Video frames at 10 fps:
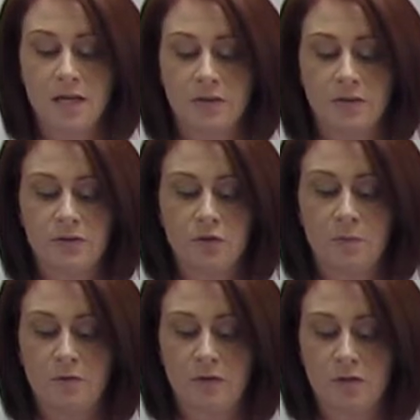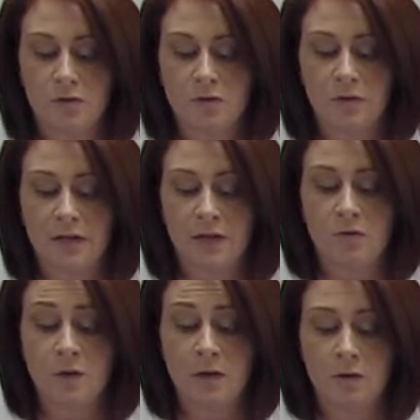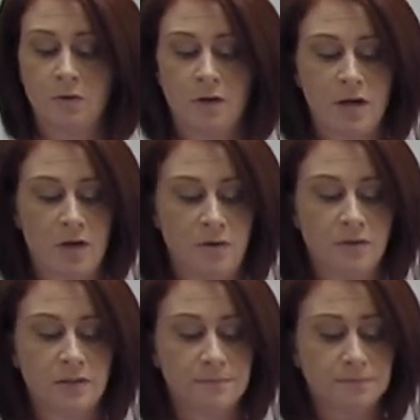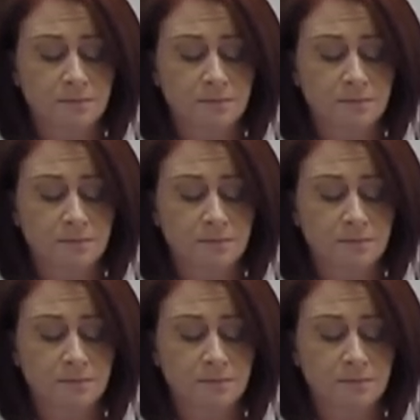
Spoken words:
the superficial inguinal nodes,